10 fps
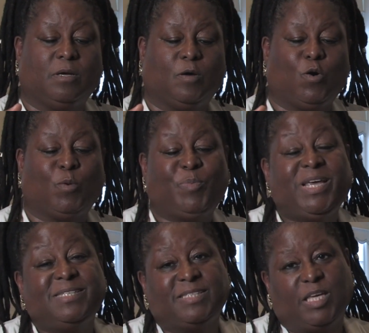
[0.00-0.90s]
or
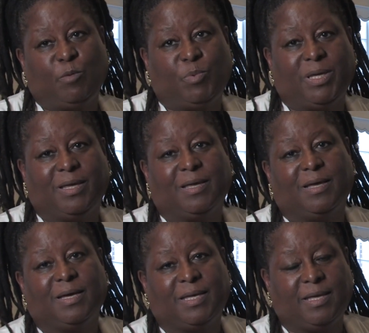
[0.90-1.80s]
peacekeeping
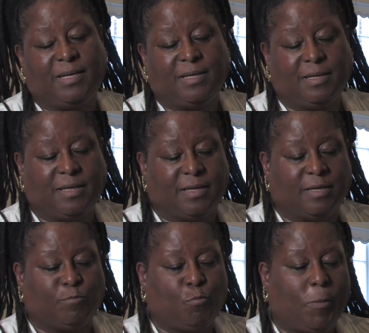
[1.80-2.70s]
again and
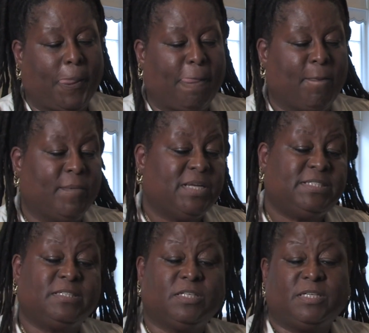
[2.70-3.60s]
again.
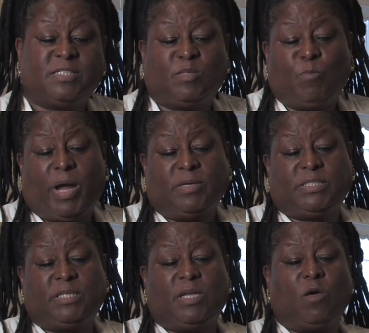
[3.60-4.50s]
Did the Good
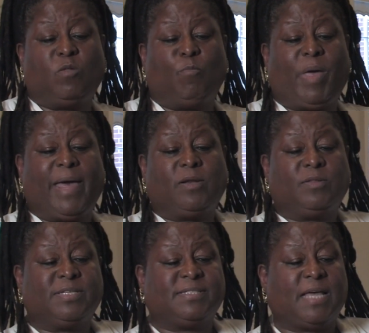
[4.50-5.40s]
Samaritan know the man on
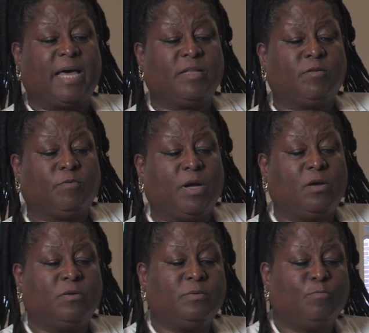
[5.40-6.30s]
the side of the
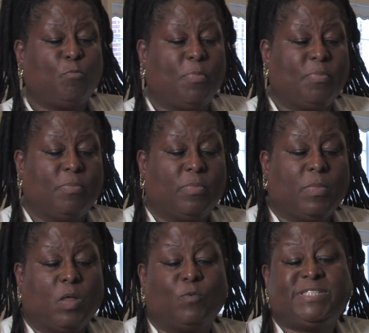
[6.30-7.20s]
road?
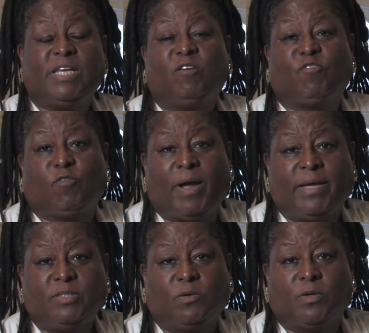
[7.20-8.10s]
Was he a
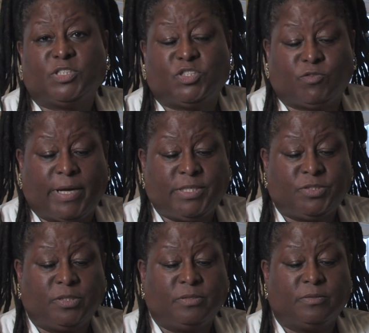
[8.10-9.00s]
friend or a
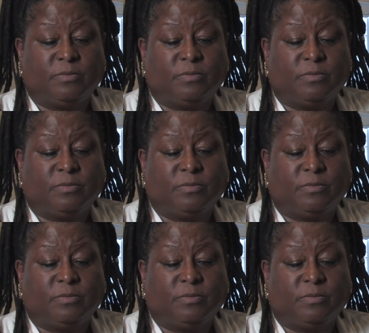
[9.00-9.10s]
stranger?